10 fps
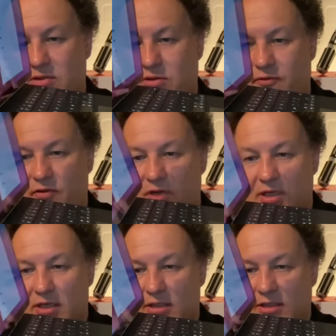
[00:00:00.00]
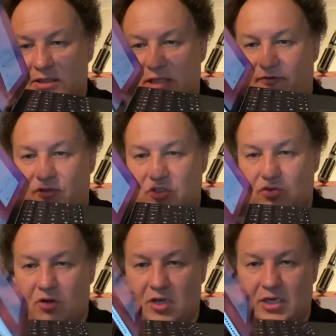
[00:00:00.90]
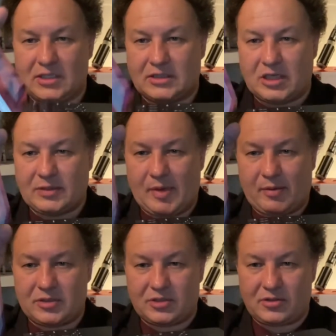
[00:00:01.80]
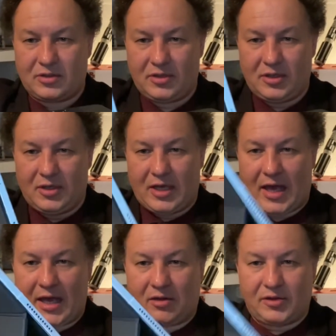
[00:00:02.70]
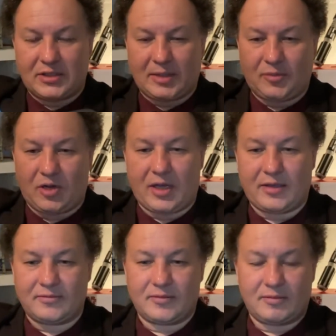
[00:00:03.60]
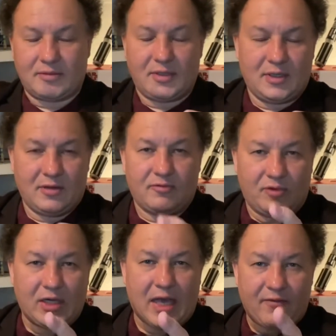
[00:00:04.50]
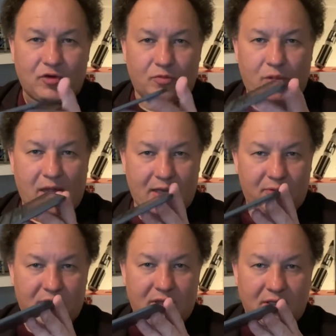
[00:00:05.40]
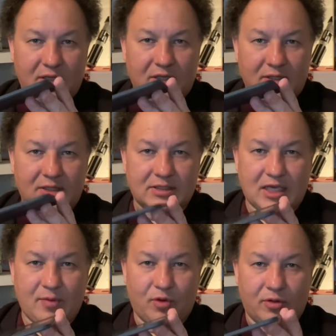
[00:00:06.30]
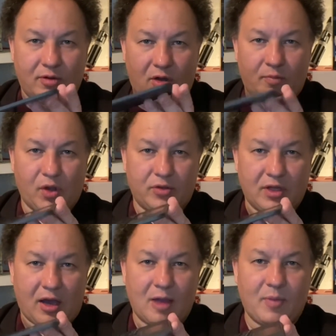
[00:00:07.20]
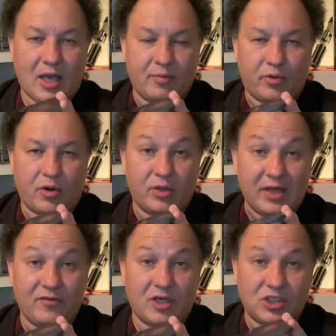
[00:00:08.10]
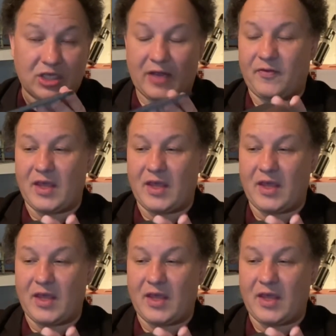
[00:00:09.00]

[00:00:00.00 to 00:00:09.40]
of stiff and strong, and it's nice to be able to angle this. I'm going to really have a good play with this keyboard on both the iPad Pro 11-inch and the